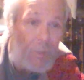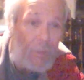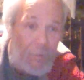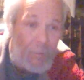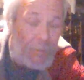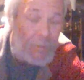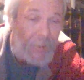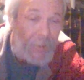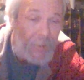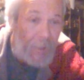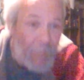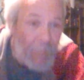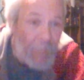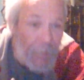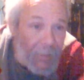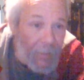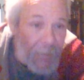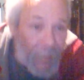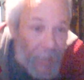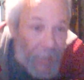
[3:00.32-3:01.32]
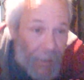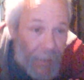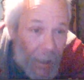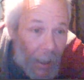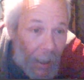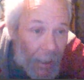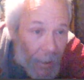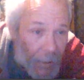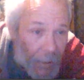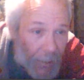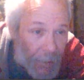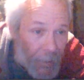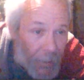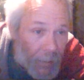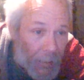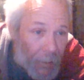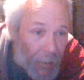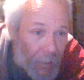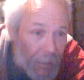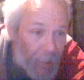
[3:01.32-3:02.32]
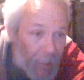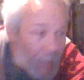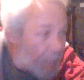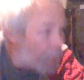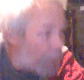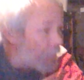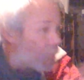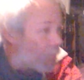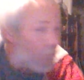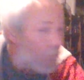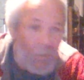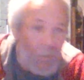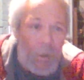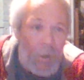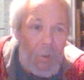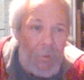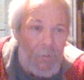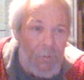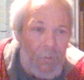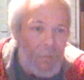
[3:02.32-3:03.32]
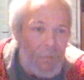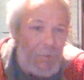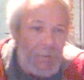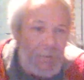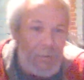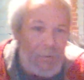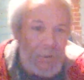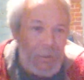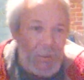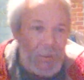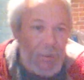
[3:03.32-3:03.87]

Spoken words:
It was never in the sky. It rose in the